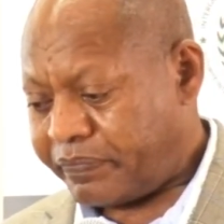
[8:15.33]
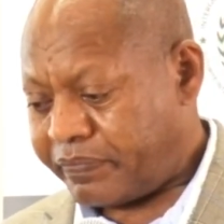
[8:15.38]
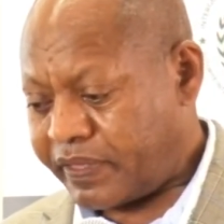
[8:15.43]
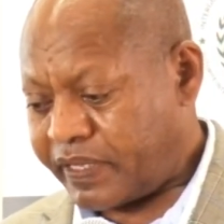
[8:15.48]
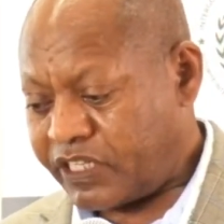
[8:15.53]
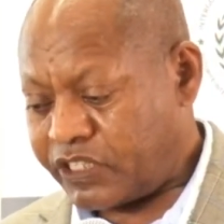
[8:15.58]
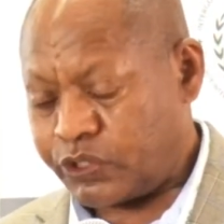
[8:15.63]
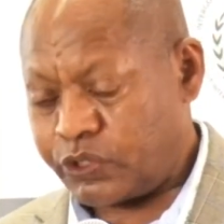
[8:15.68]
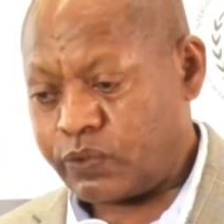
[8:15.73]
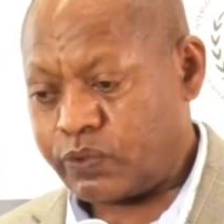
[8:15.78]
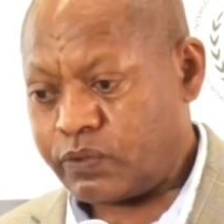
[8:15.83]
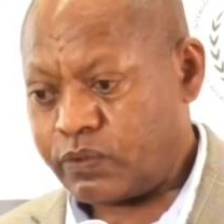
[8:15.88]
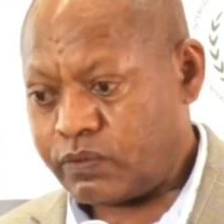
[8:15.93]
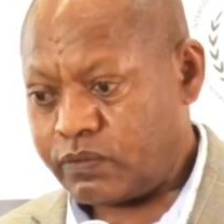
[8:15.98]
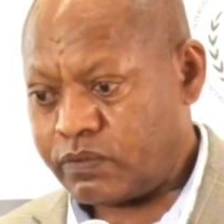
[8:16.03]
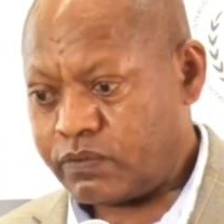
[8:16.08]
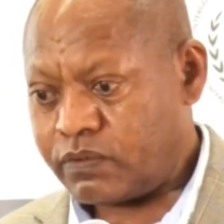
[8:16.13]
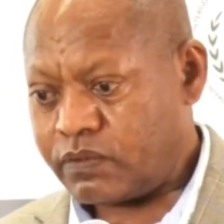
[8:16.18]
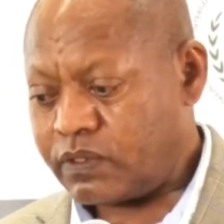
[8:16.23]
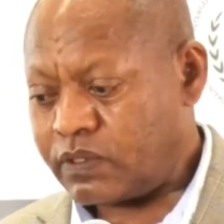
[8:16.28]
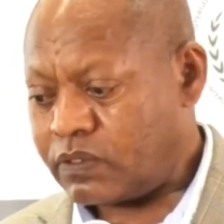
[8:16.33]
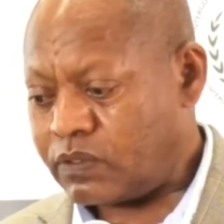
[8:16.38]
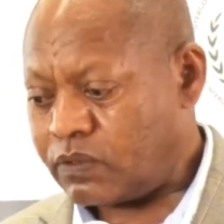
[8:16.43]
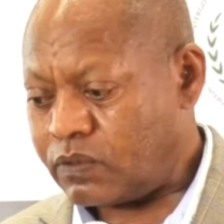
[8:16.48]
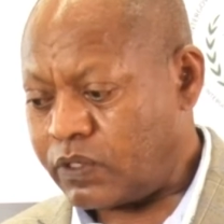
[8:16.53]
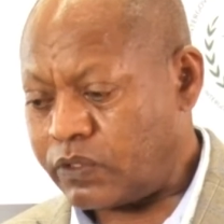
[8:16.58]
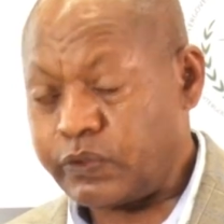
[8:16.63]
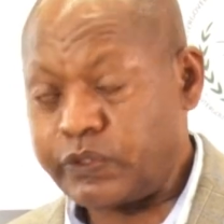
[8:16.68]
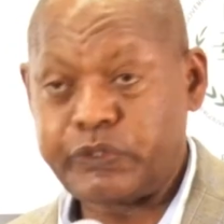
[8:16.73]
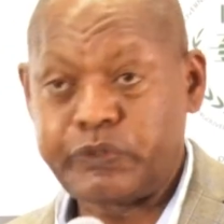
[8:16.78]
issue
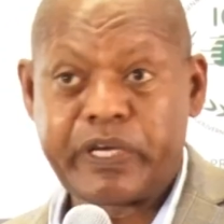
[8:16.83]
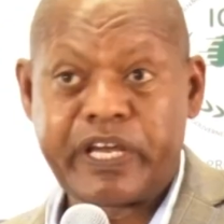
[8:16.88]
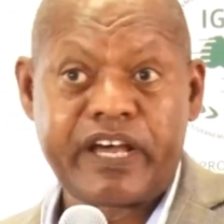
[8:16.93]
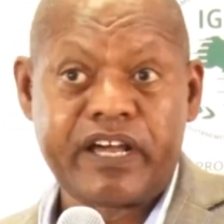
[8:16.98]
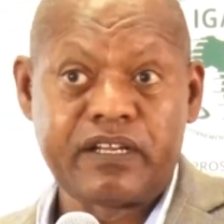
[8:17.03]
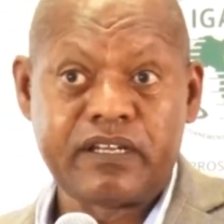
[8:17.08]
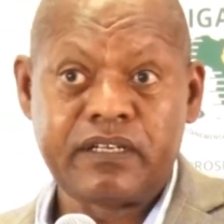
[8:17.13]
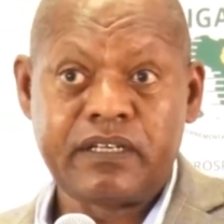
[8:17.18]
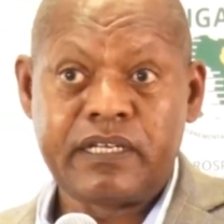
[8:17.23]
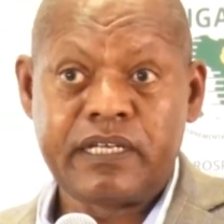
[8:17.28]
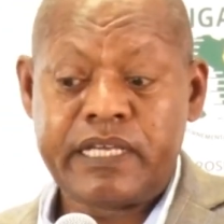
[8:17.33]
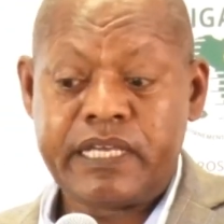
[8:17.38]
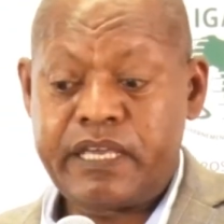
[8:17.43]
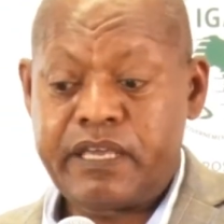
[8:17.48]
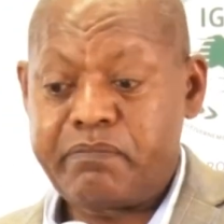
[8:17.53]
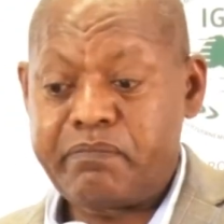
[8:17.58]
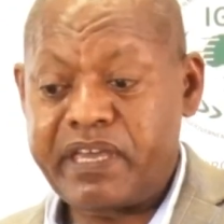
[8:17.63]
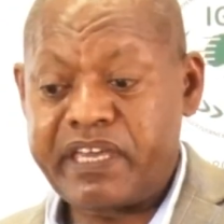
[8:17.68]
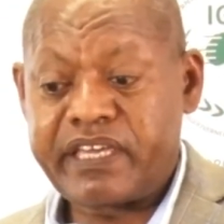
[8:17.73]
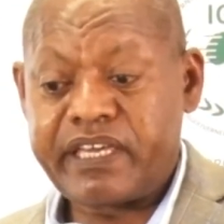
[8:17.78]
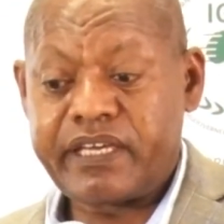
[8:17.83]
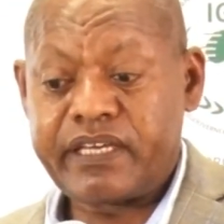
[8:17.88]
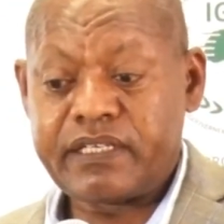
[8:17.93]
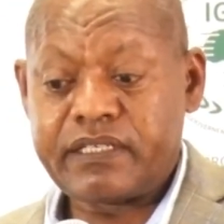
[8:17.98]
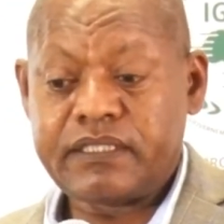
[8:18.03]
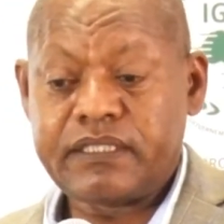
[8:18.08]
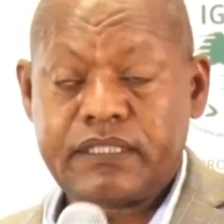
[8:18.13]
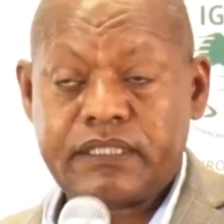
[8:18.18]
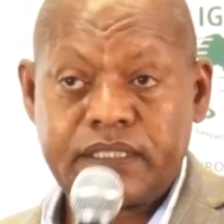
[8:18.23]
on which we are making,